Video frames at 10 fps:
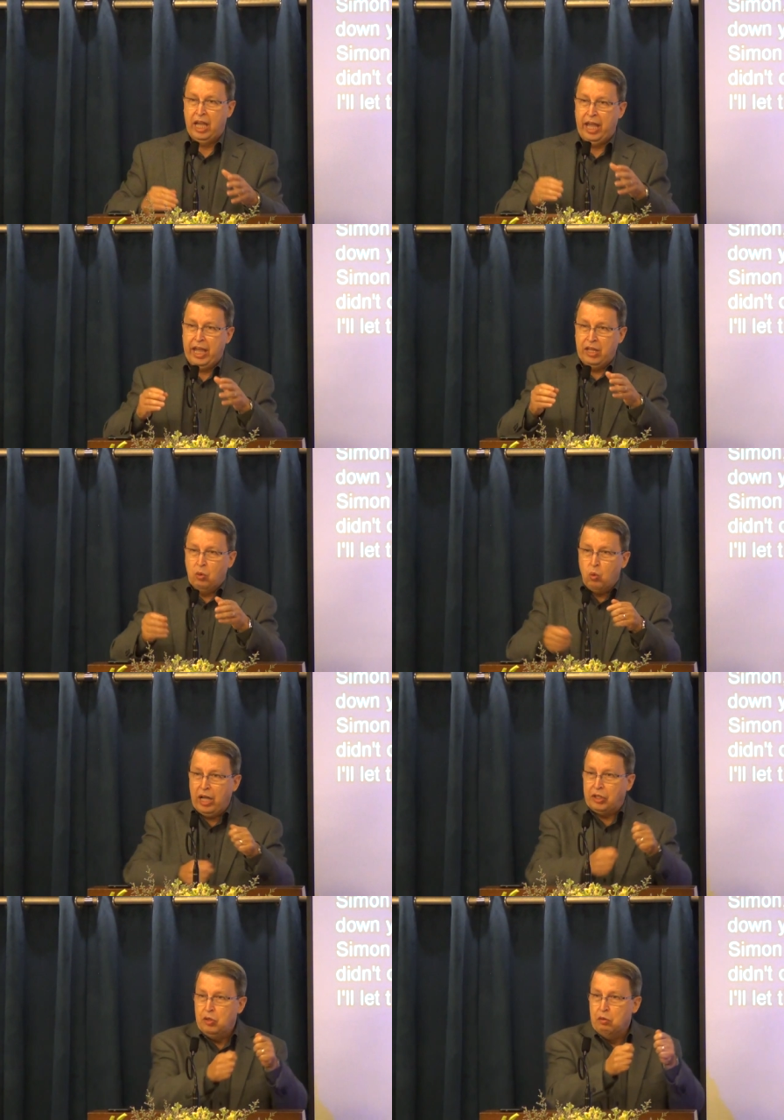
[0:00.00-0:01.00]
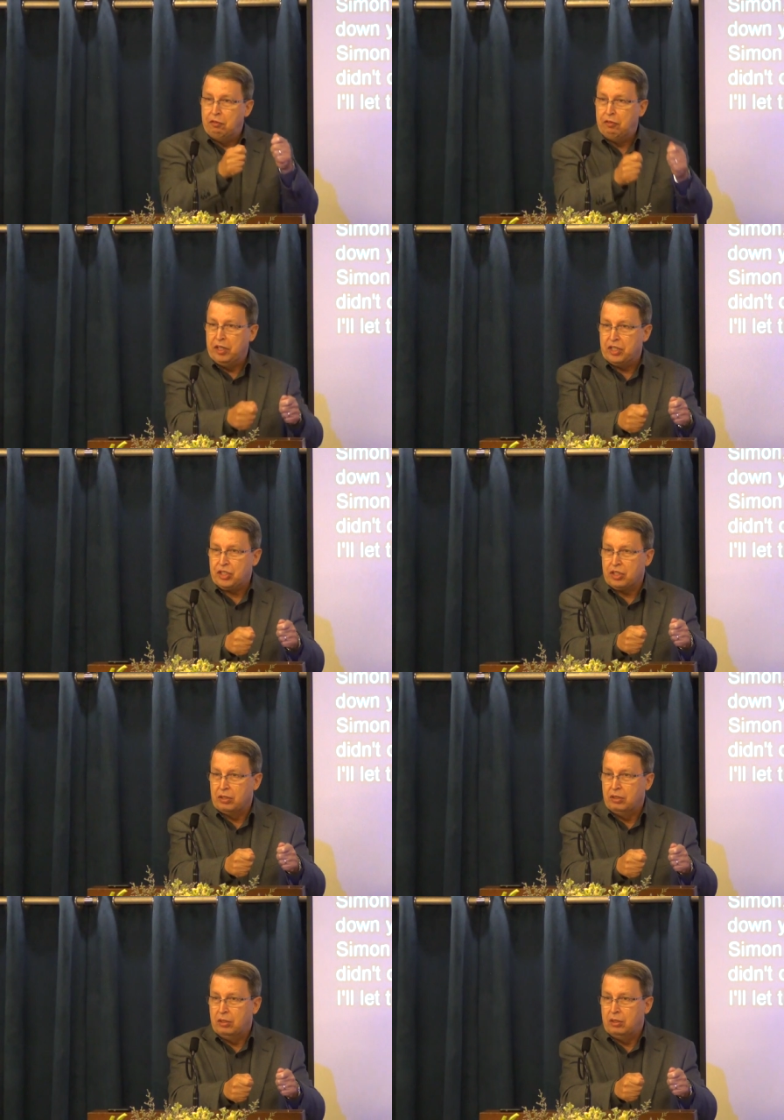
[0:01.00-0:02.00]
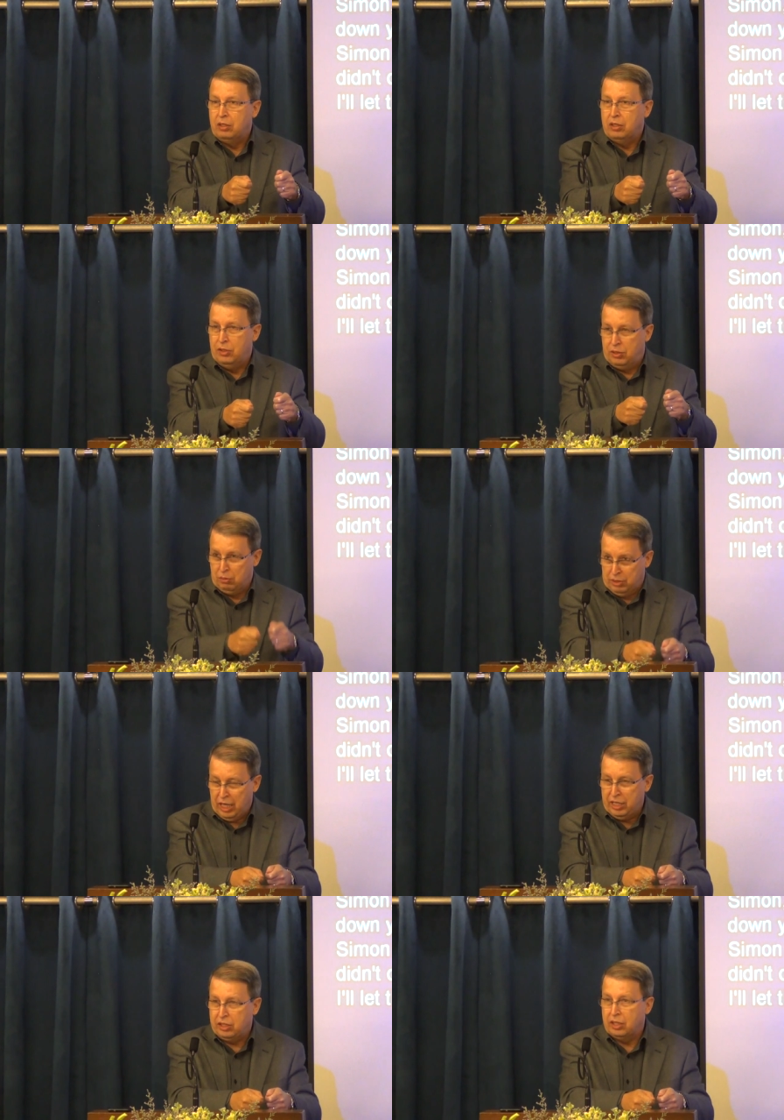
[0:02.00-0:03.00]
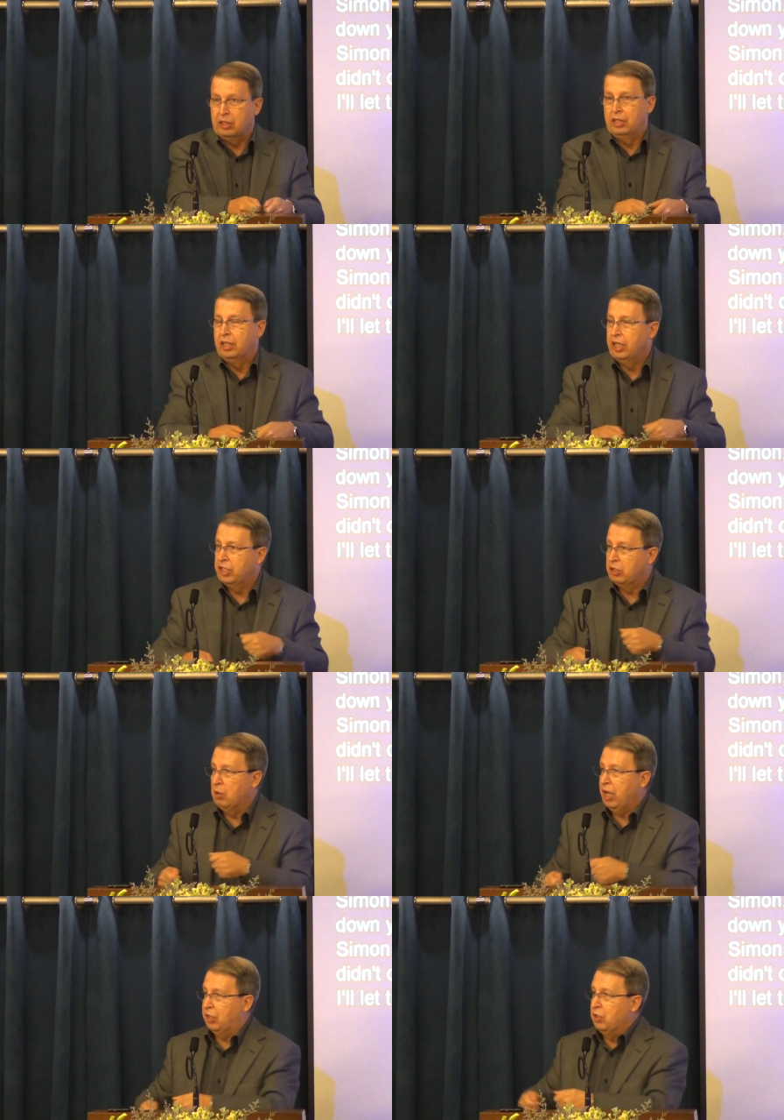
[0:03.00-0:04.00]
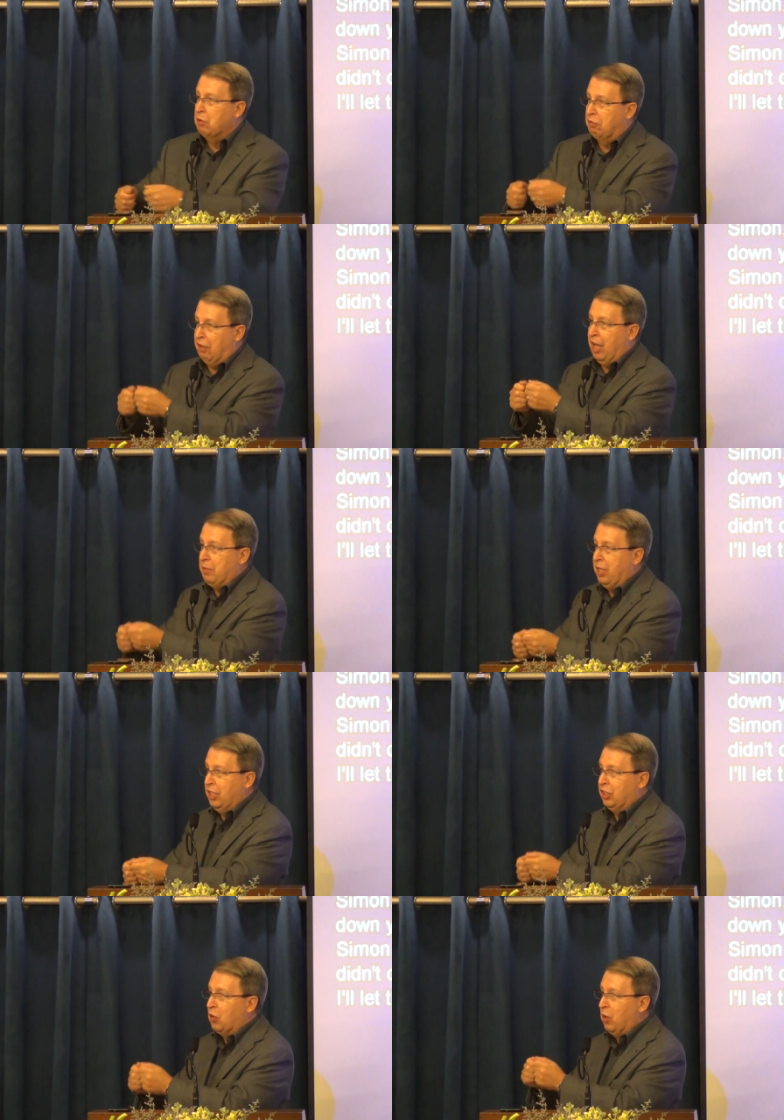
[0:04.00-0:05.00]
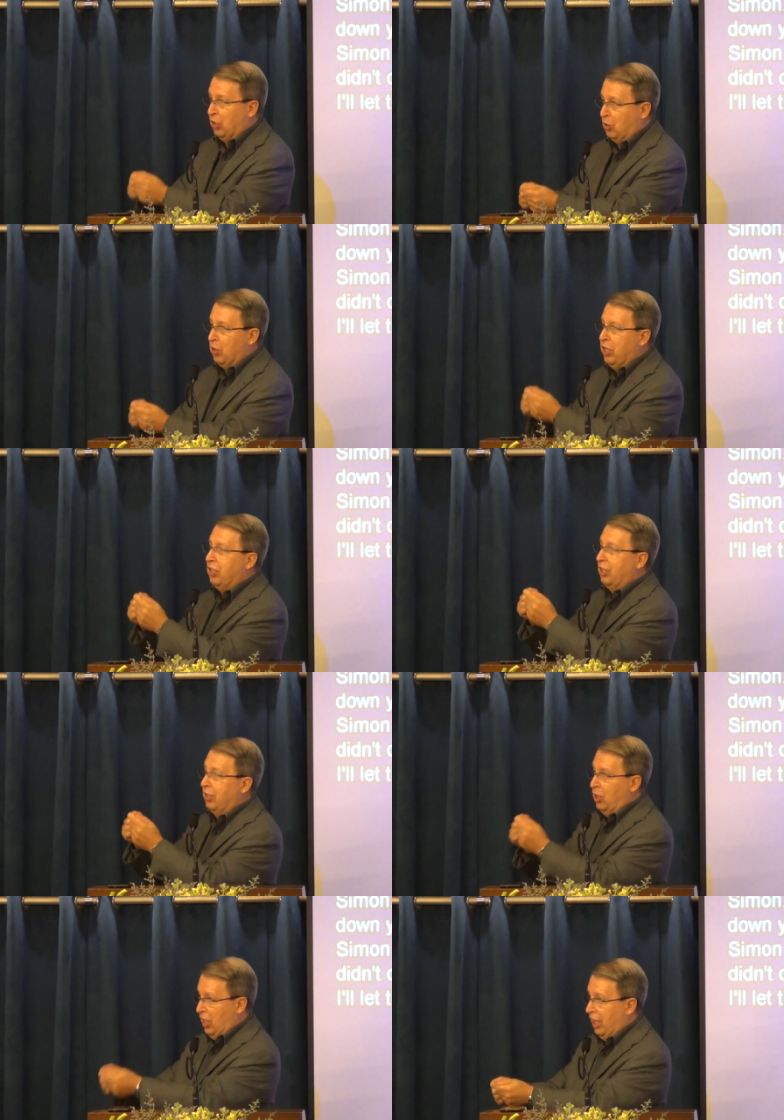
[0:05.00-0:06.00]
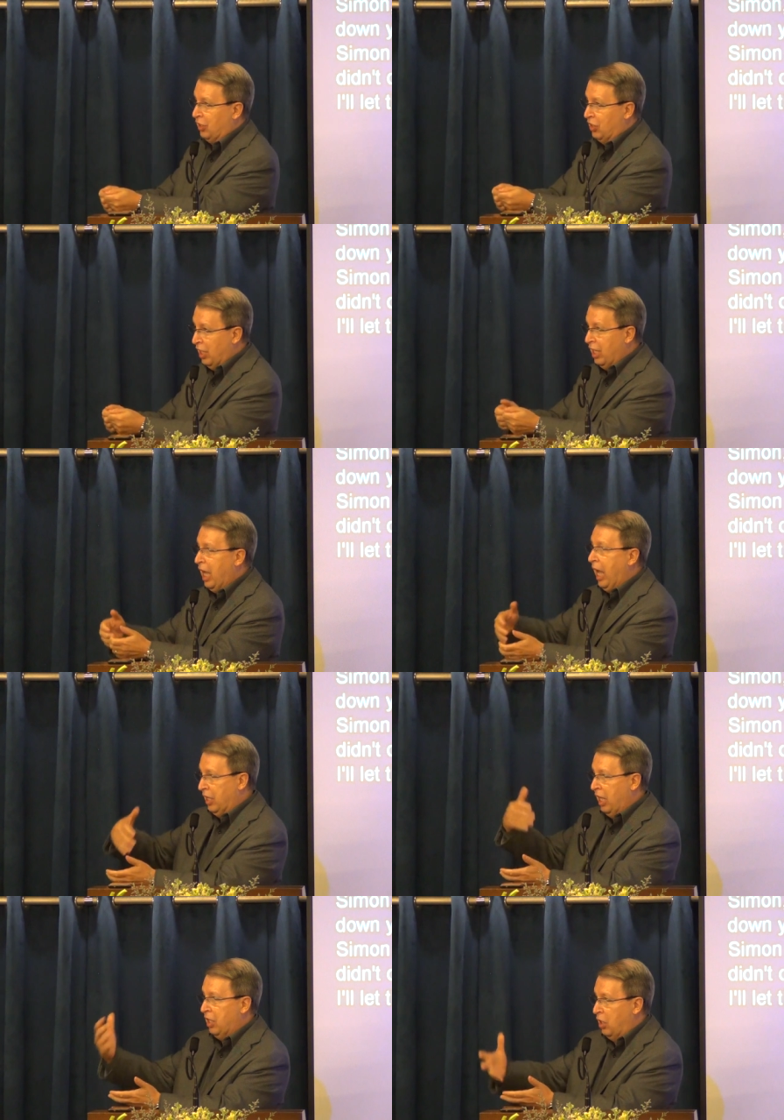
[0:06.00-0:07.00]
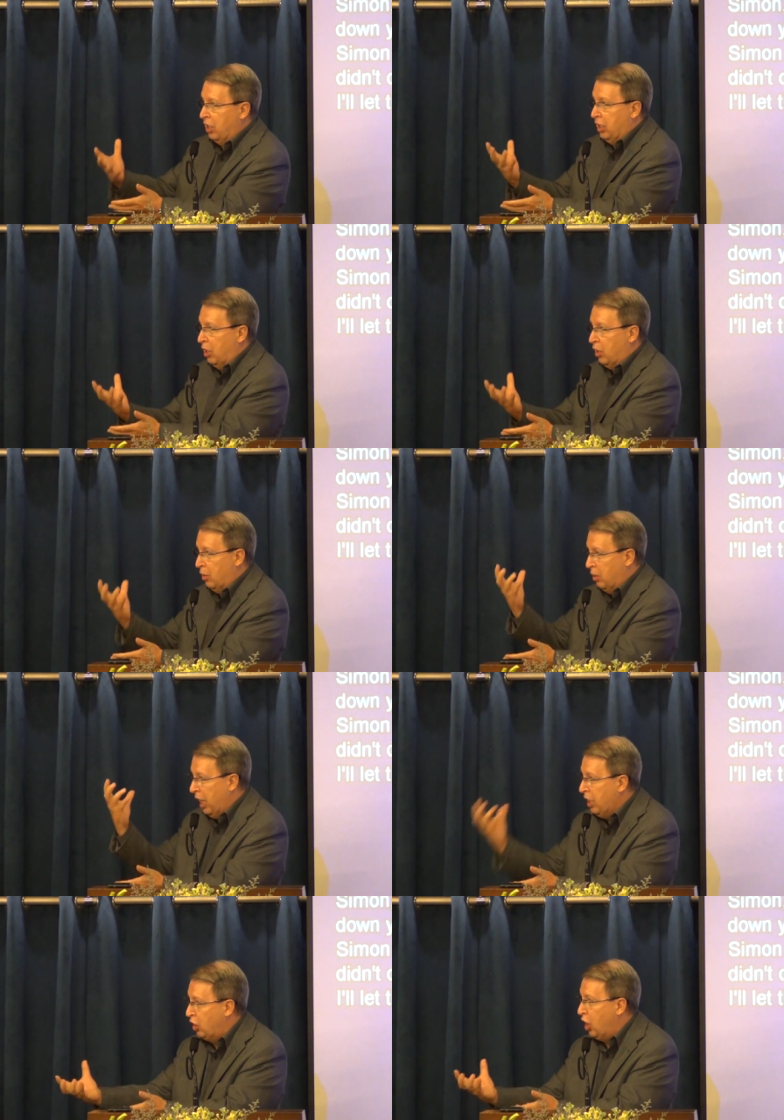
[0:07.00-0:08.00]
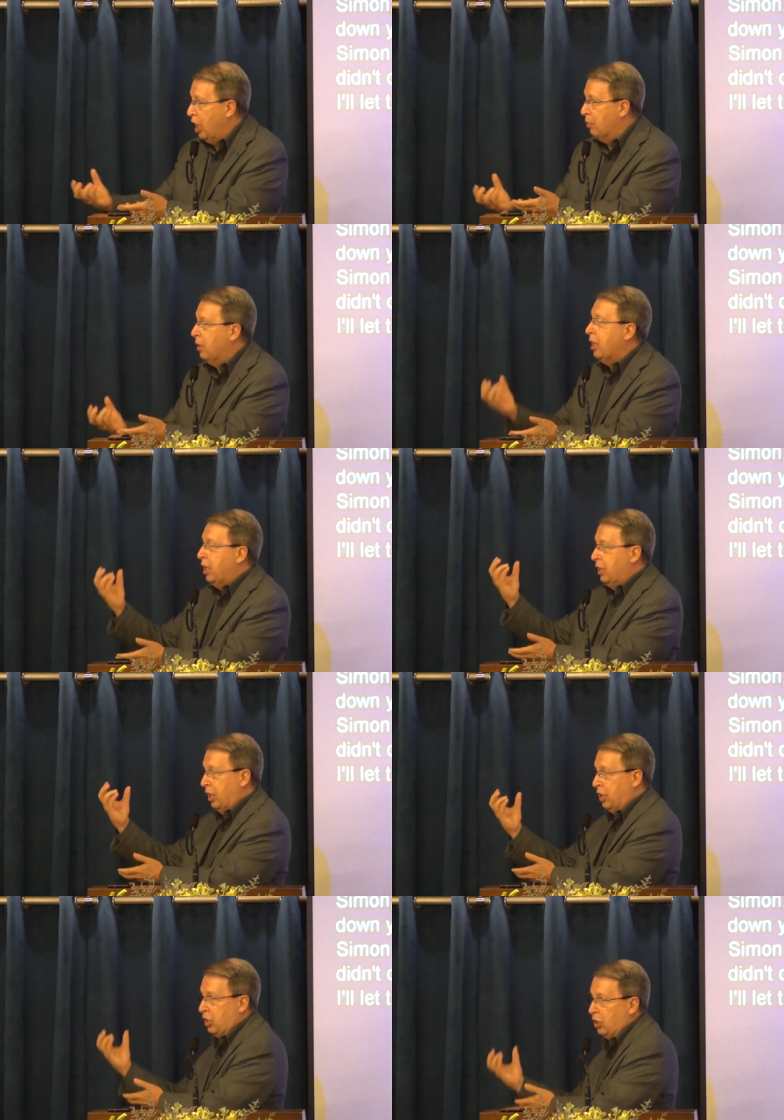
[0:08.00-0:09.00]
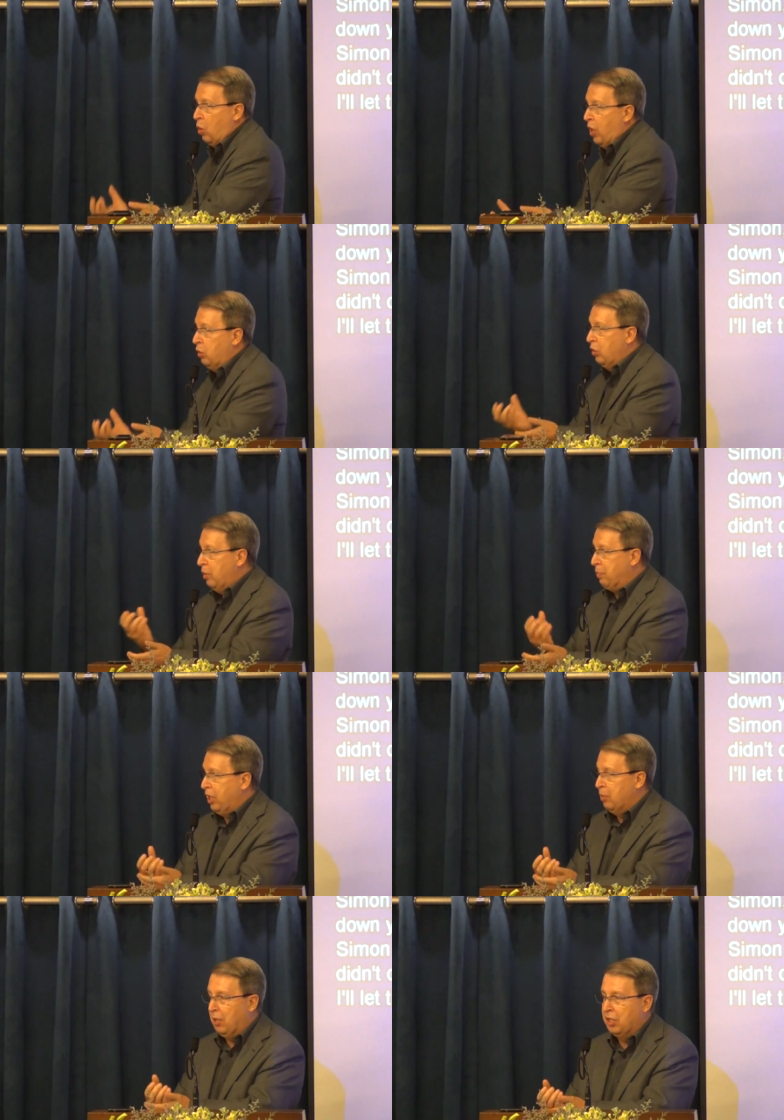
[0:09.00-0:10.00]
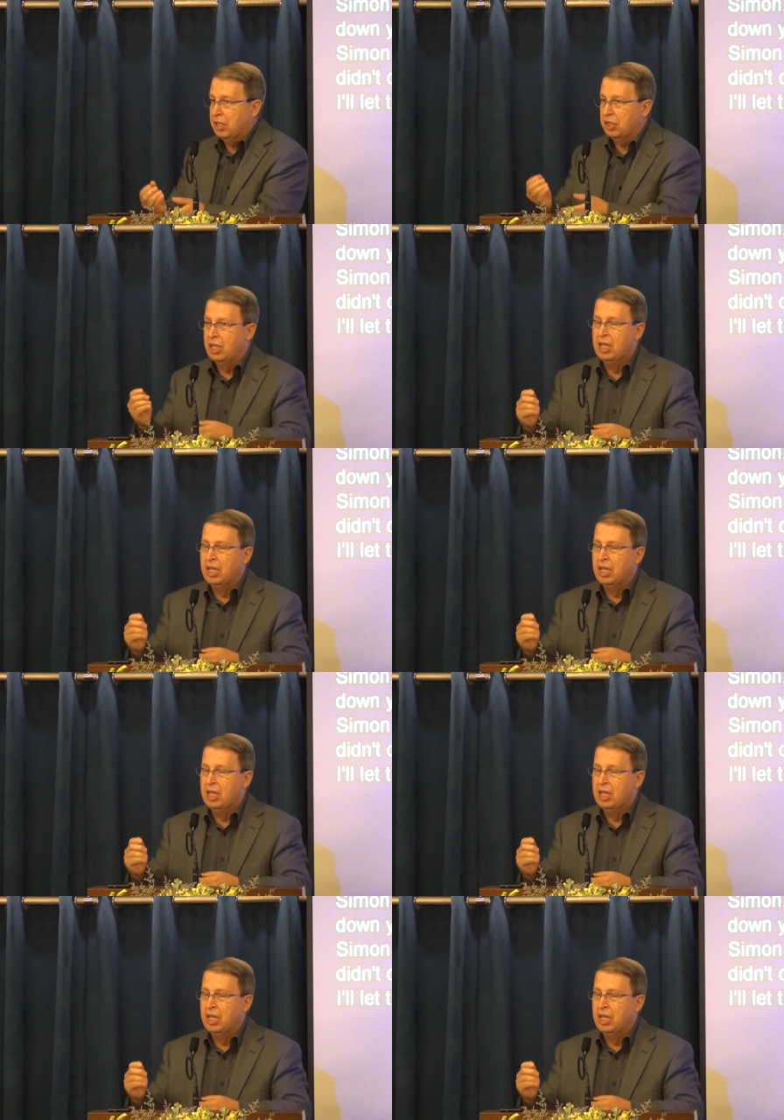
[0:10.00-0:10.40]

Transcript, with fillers: and what you fish tonight is what your family is going to eat the next day, and then the income that is going to depend upon it.